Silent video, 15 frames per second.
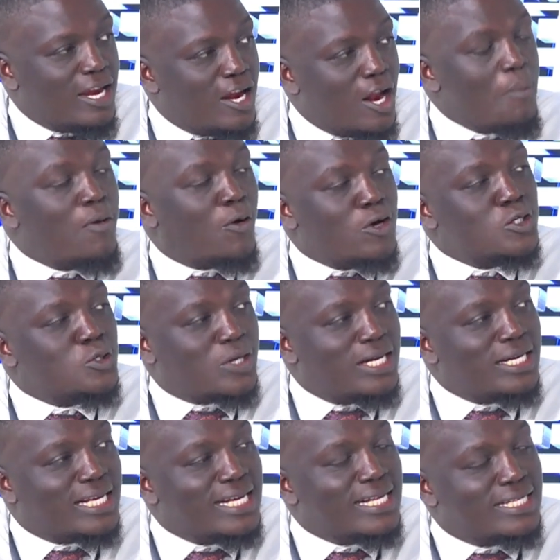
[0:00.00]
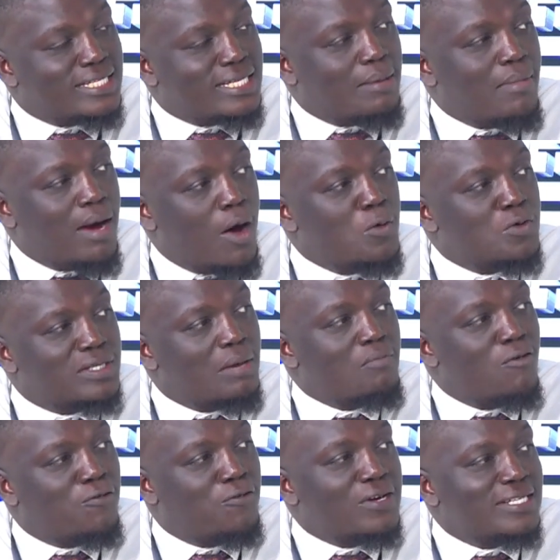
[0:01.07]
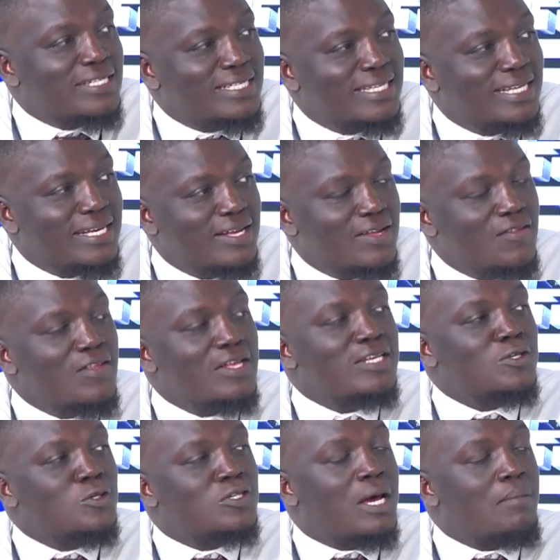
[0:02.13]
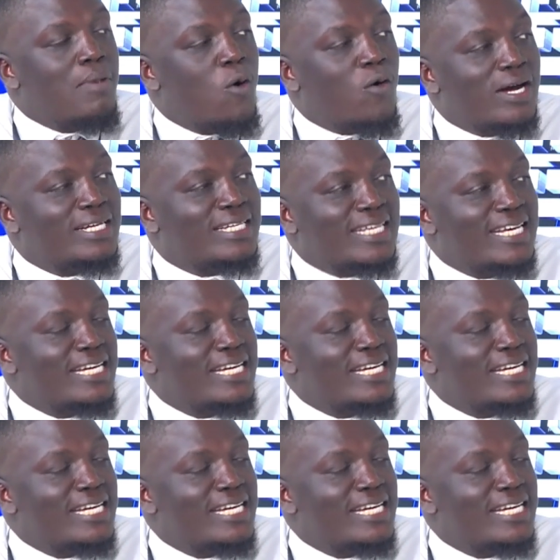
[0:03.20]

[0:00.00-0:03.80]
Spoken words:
Now, because you can't get somehow some more fans, you somehow can't